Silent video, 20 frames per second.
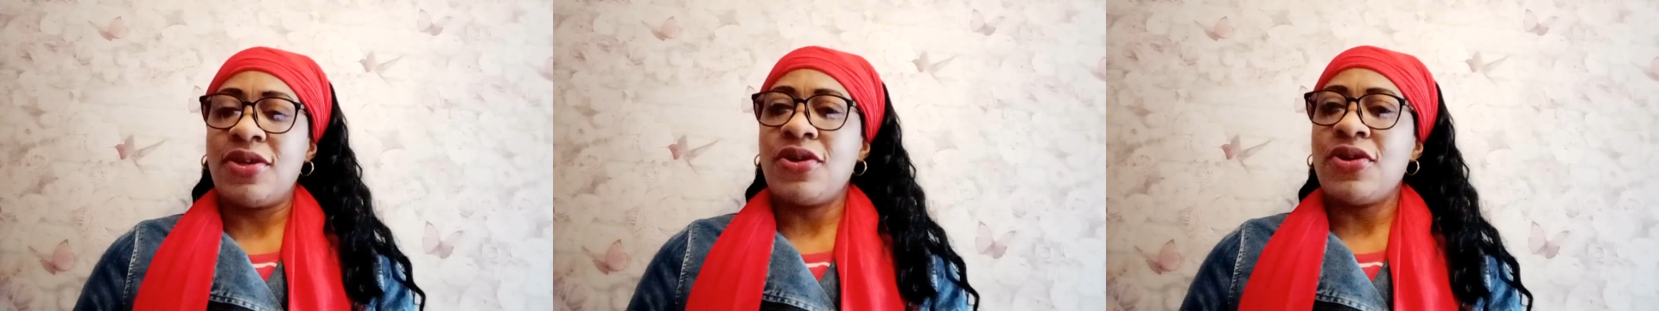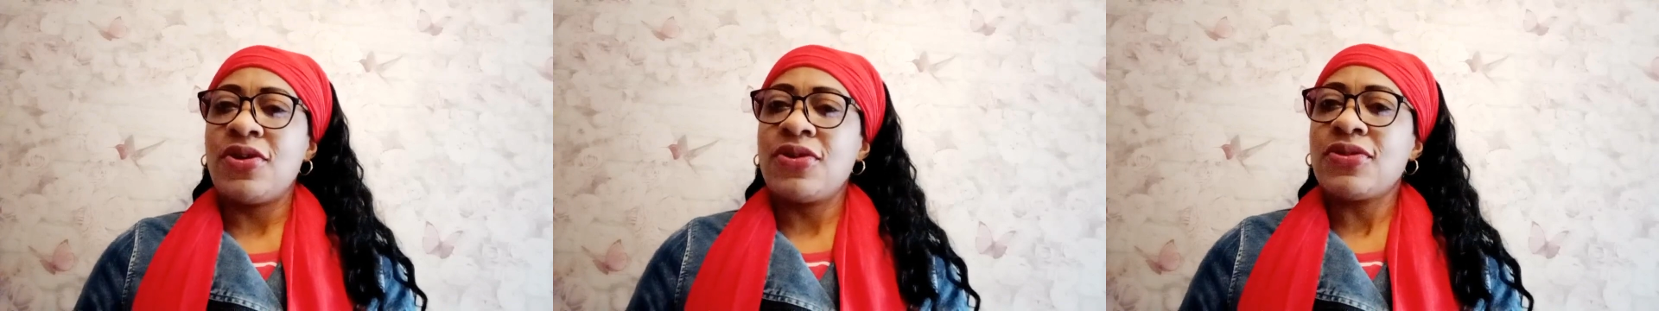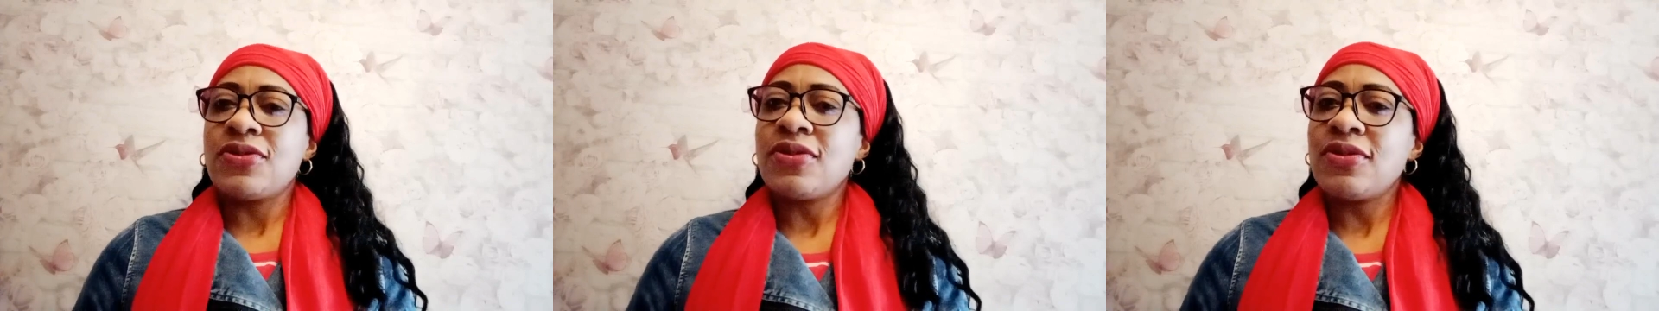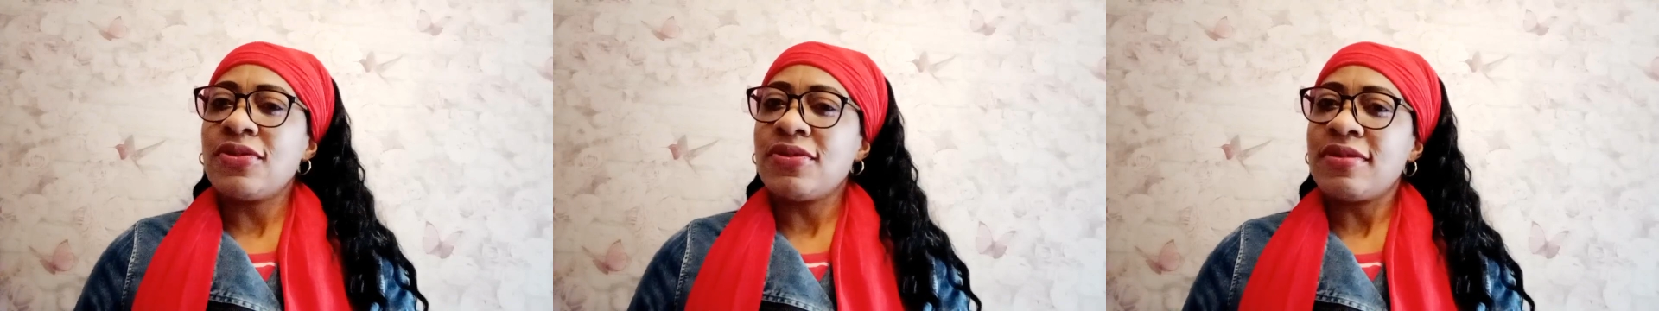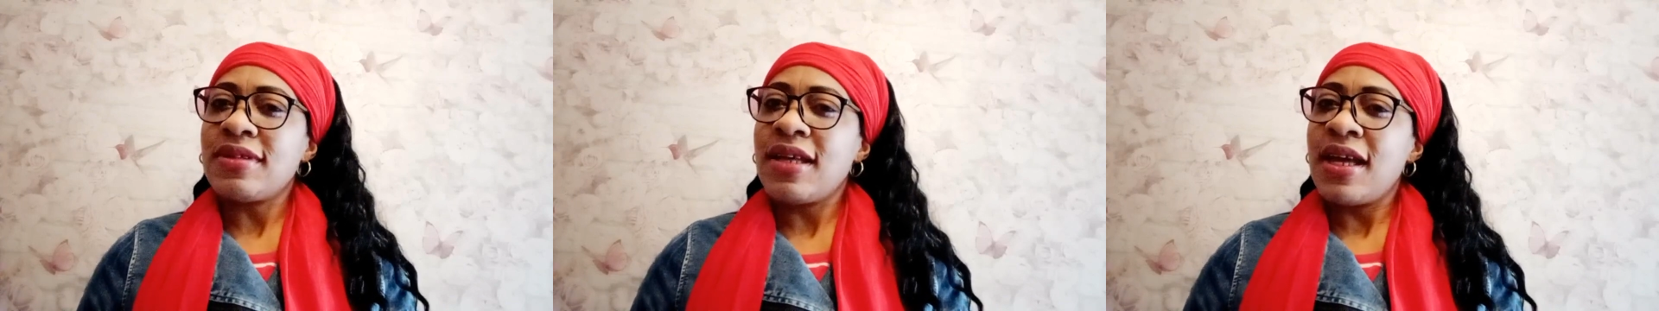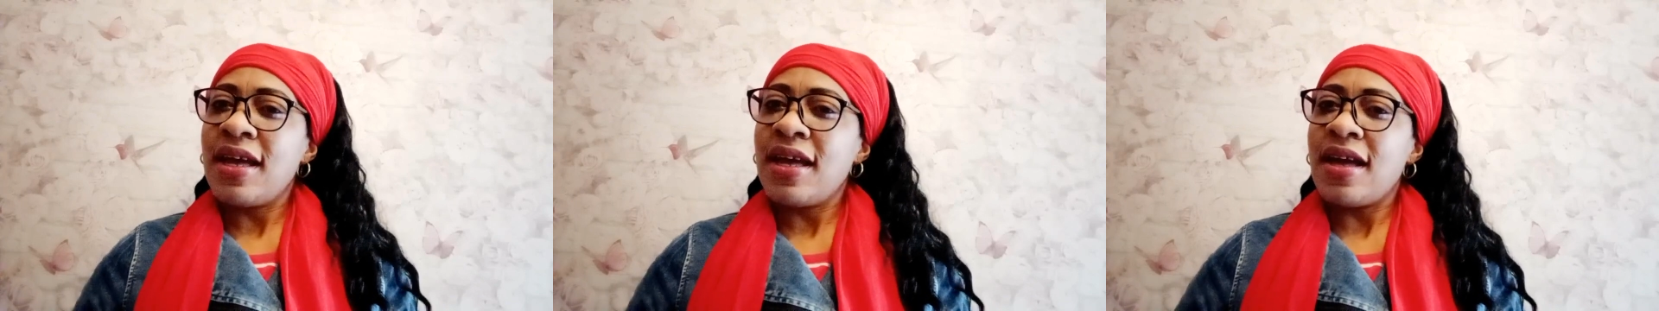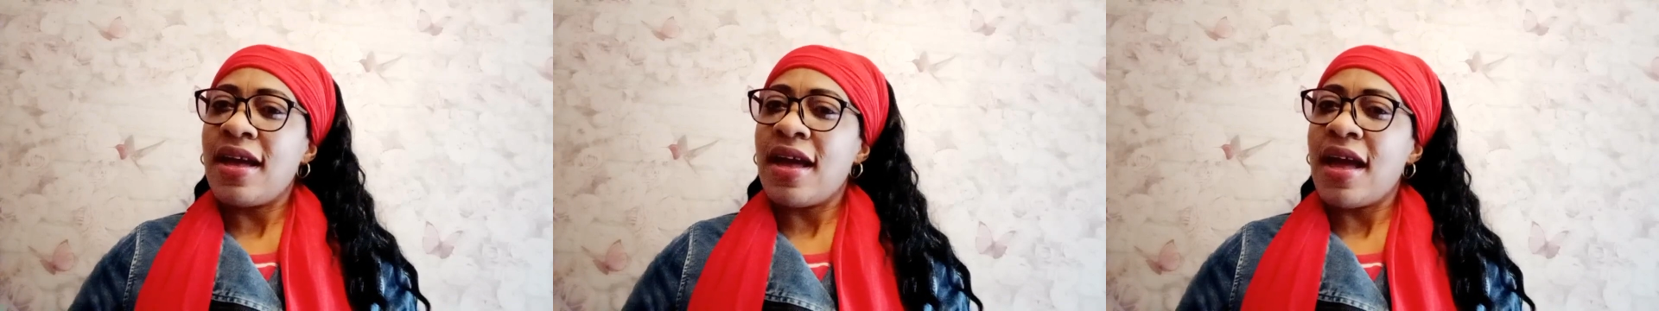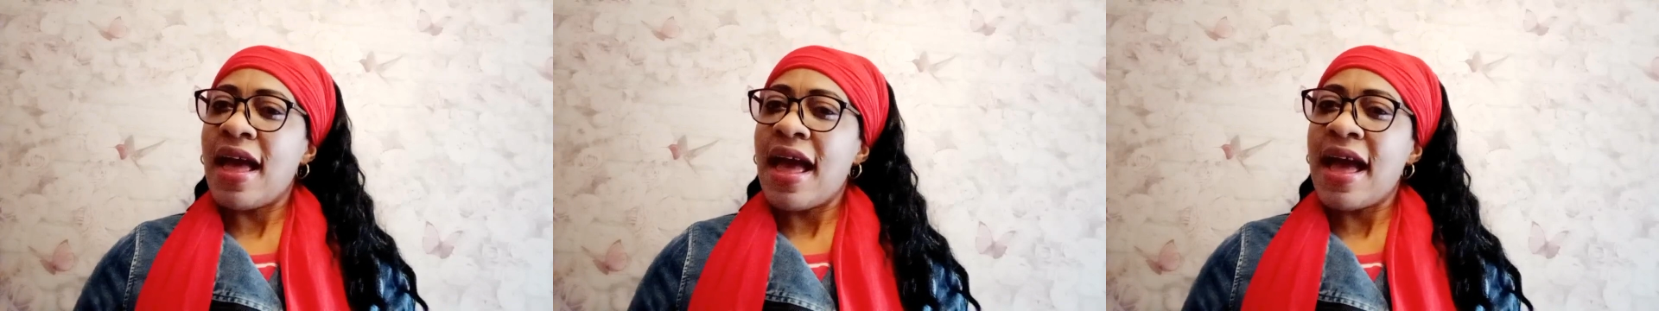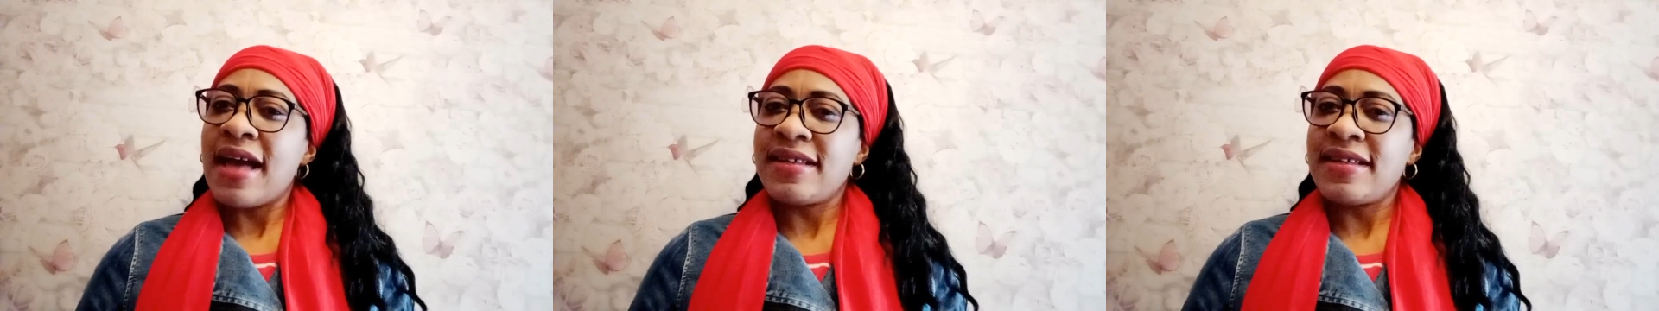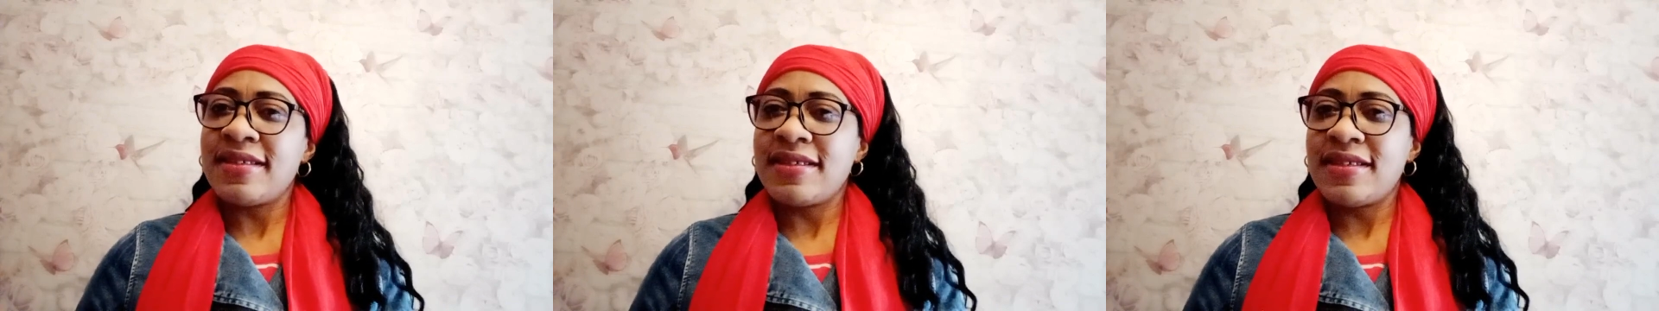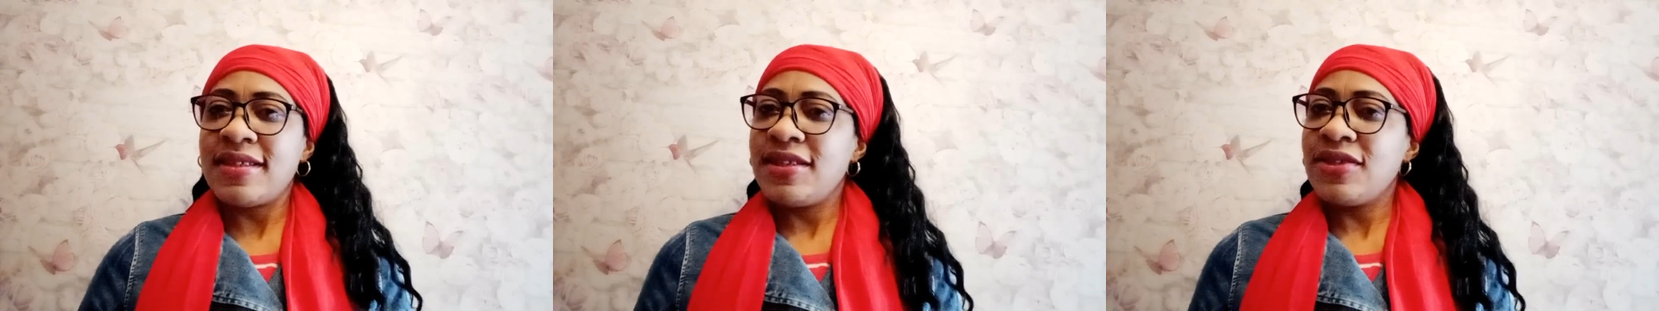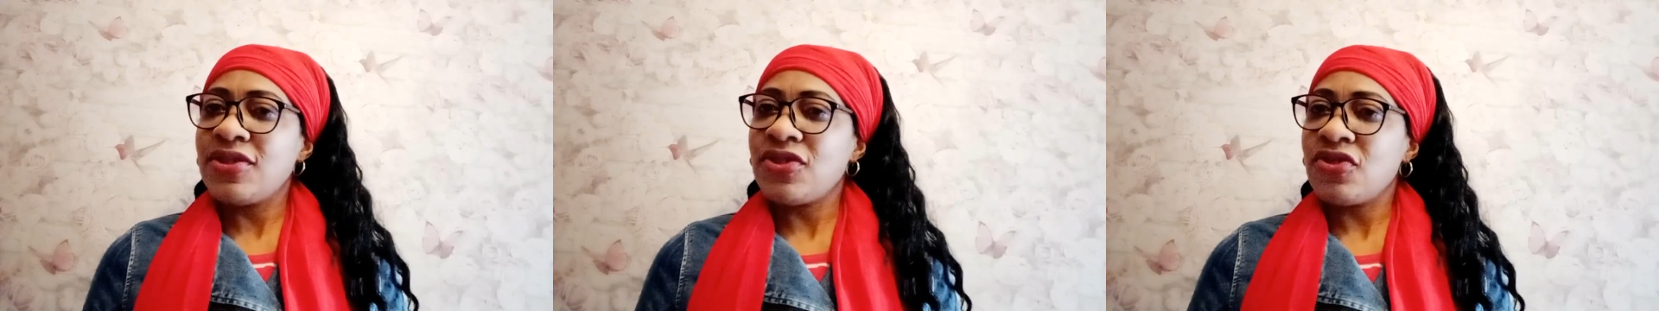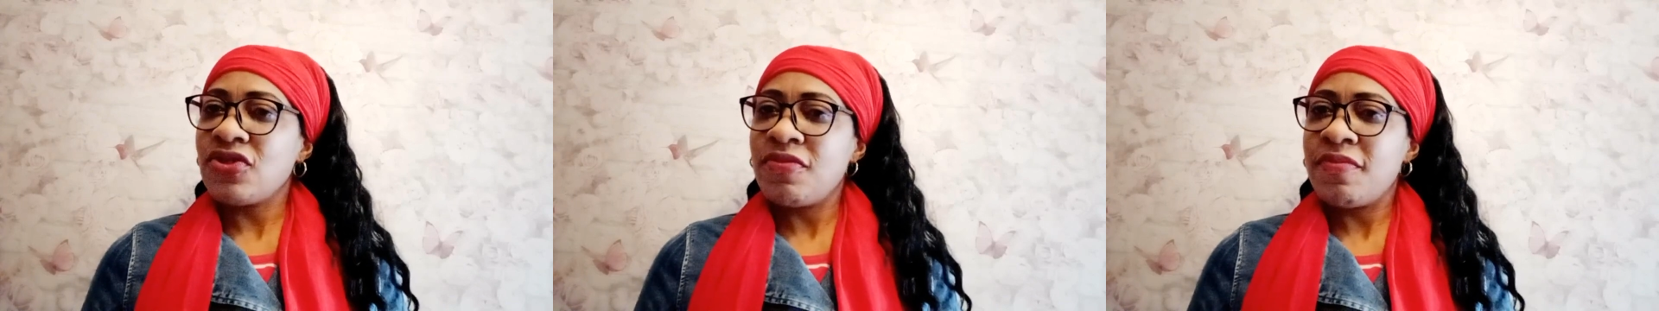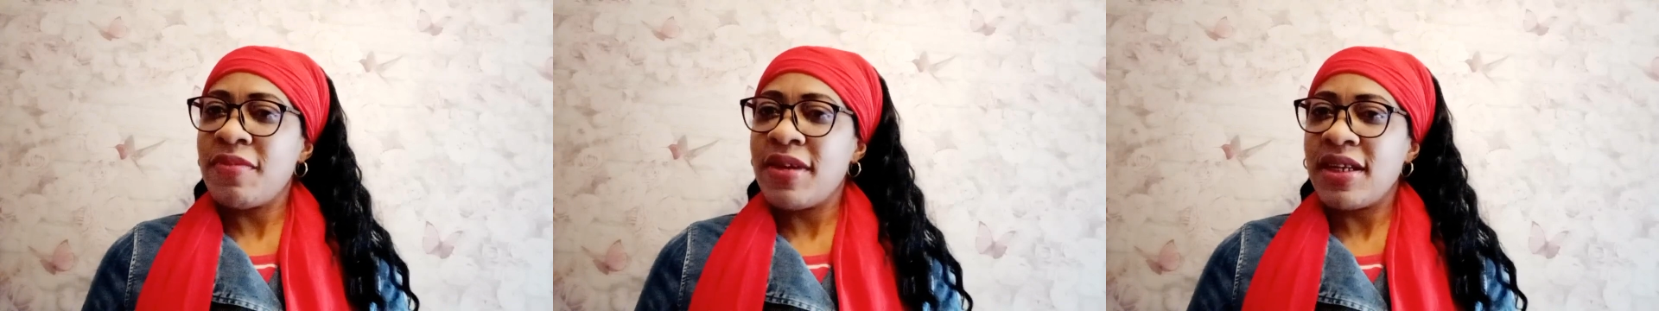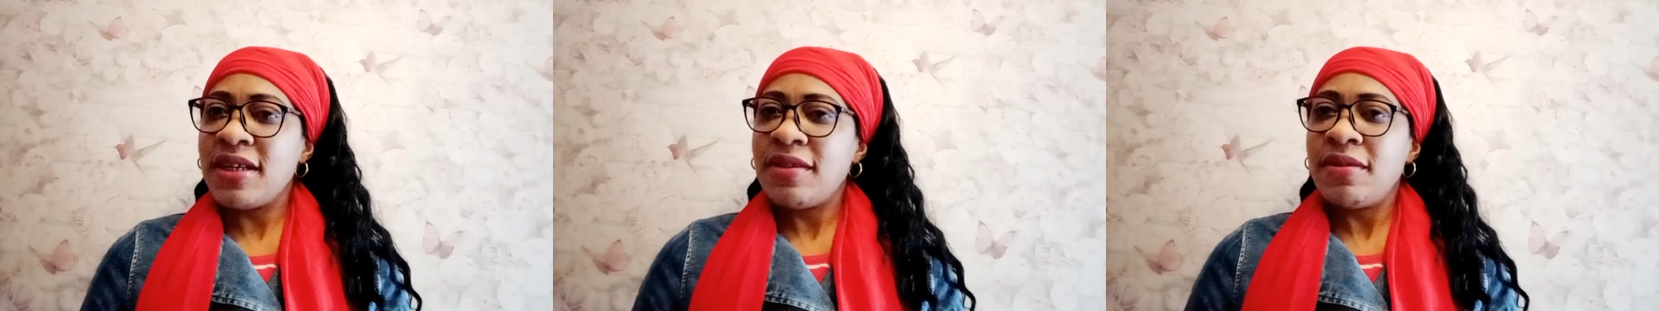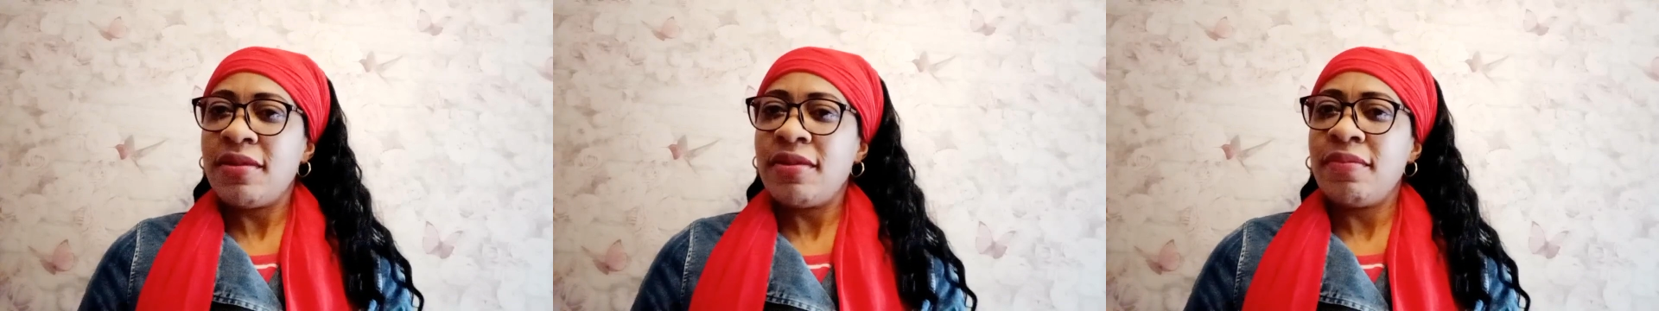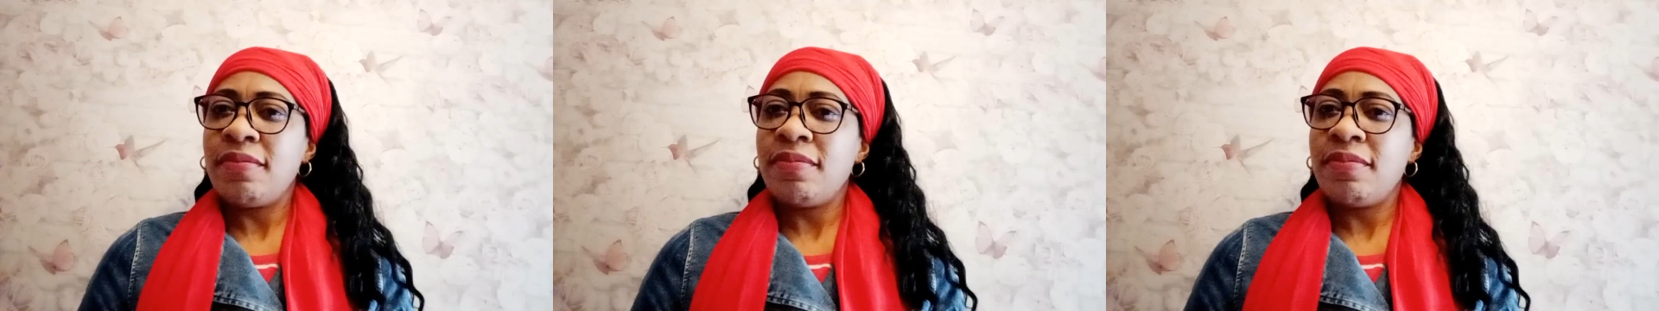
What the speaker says: So today I see so many